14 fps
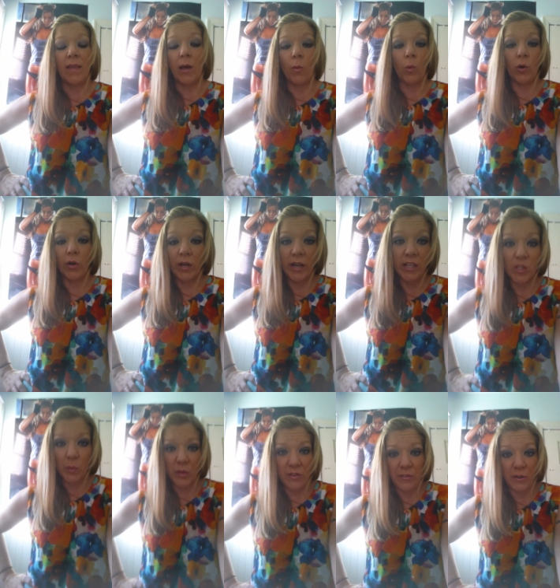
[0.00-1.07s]
they awarded
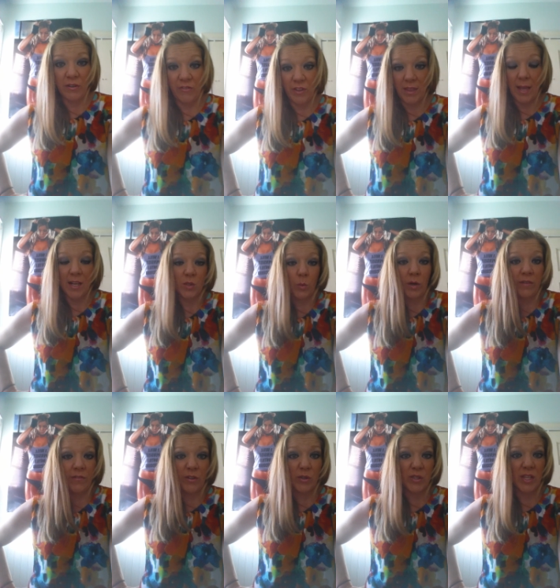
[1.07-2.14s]
us with a few different things. One
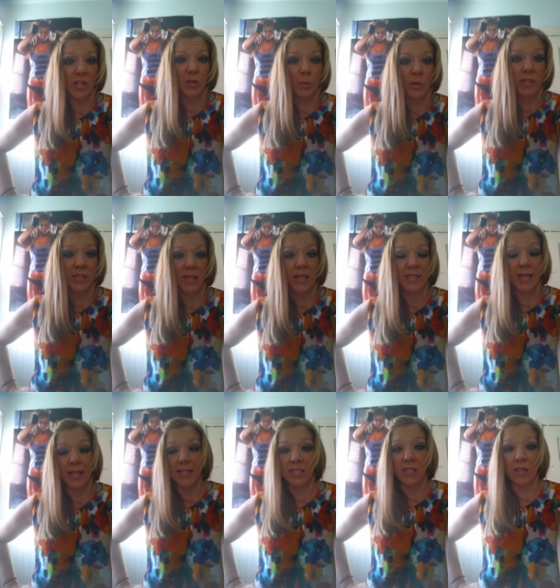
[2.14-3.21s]
of those things was uh,
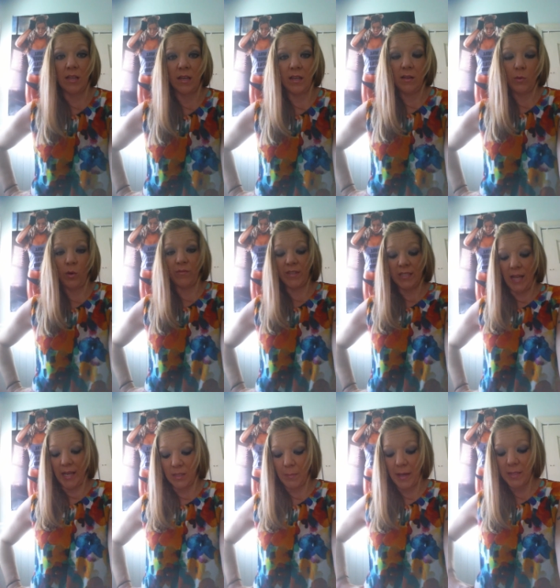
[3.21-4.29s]
tickets to the Norfolk
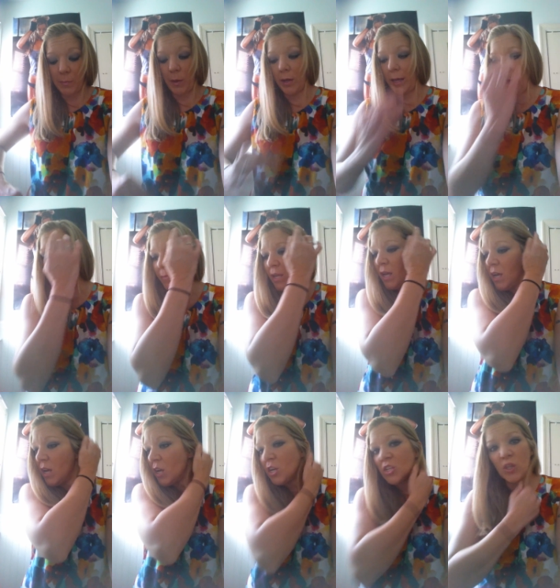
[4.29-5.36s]
Tides baseball game.
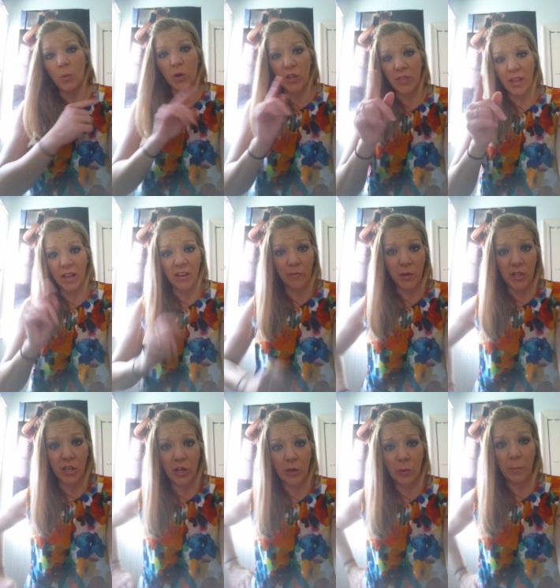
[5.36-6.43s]
So what do you think of when
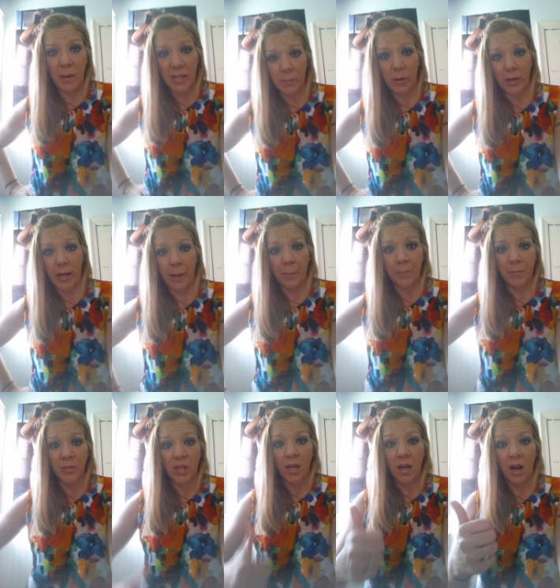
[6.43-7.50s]
you go to a baseball game?
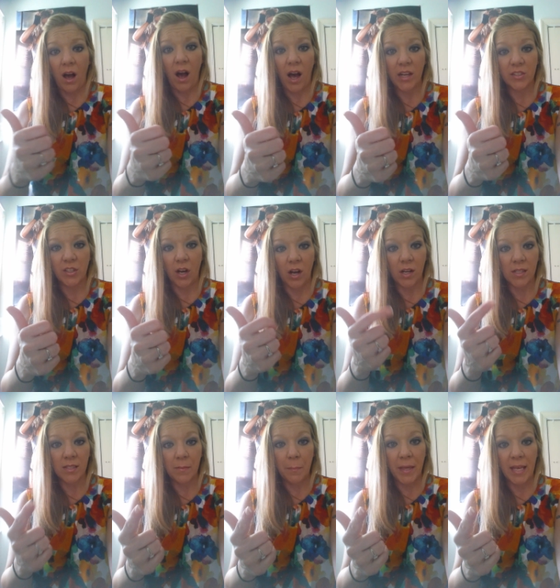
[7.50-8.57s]
hot
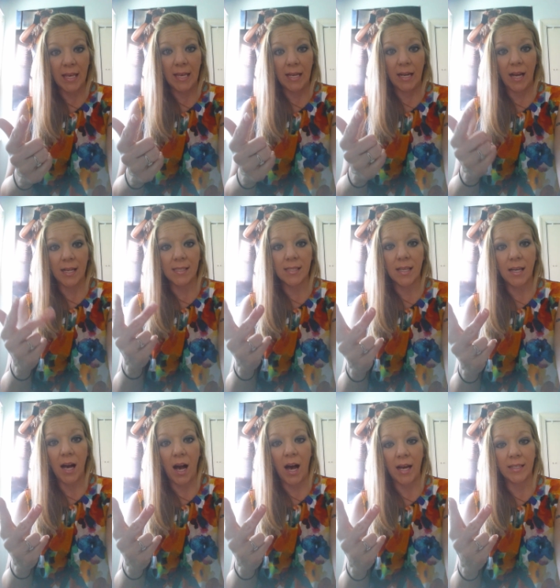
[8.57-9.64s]
dogs, peanuts,
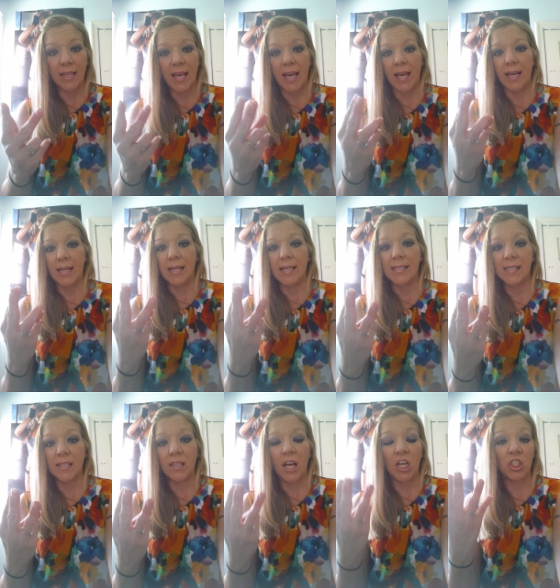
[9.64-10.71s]
cotton candy,
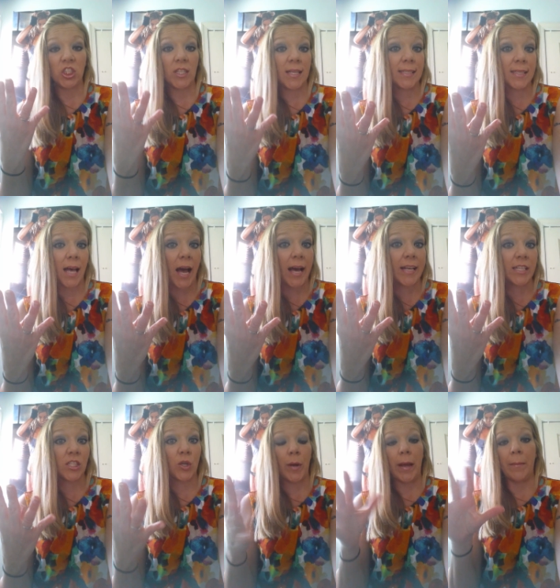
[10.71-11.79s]
slushies,
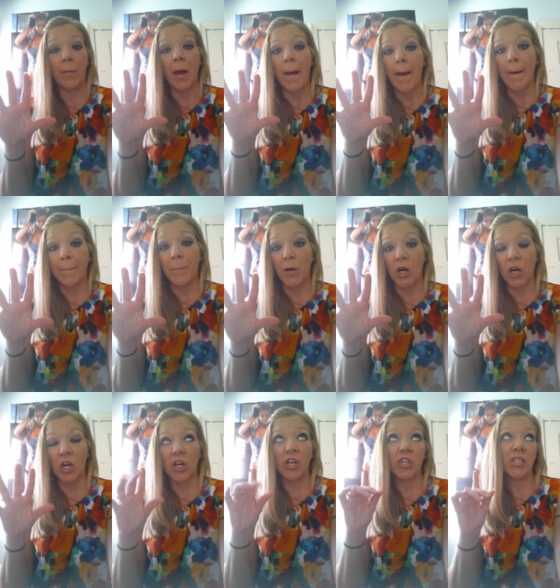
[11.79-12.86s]
ice cream,
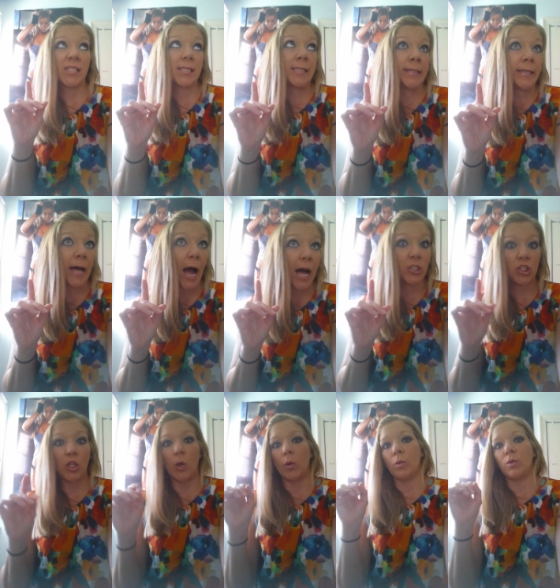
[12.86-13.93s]
burgers,
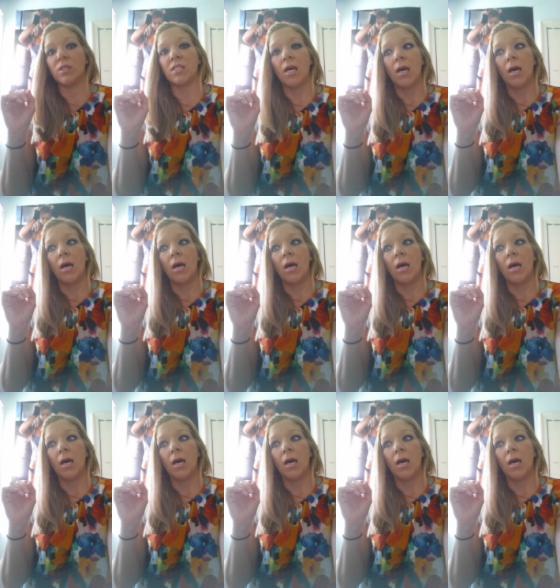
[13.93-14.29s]
nachos,